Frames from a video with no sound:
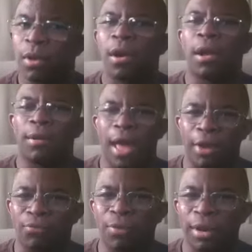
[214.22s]
a
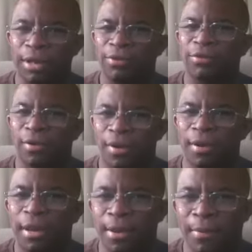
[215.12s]
lot of what he's
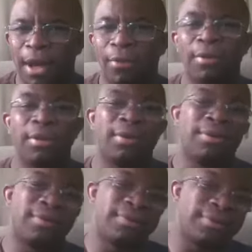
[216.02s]
talking about
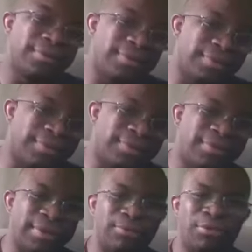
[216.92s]

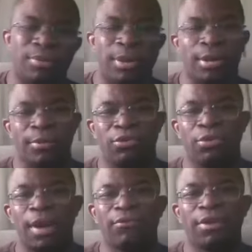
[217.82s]
seems to be coming
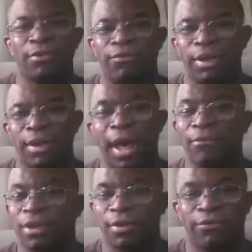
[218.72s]
true. I've done vid-
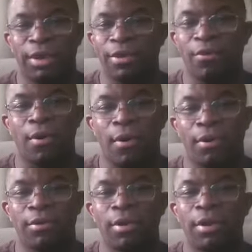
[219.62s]
I've done a video
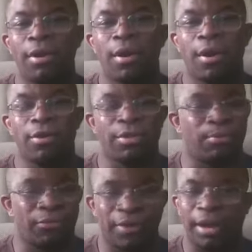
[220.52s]
on on the
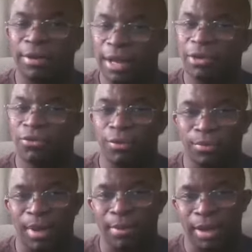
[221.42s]
prophetic nature
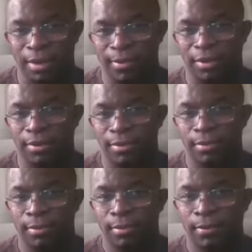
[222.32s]
of Bobby Hemmitt
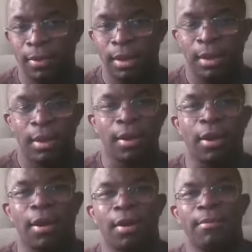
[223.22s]

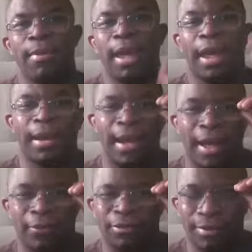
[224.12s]
um, and
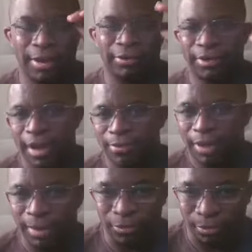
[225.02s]
how some of his
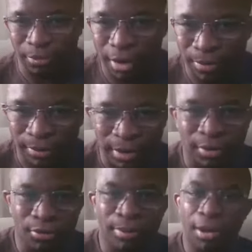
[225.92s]
timetables are probably a
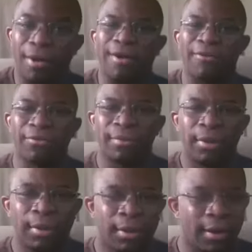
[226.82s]
little bit off.
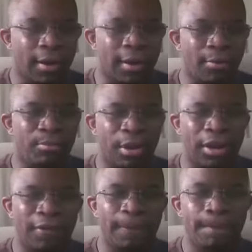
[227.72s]
Uh, but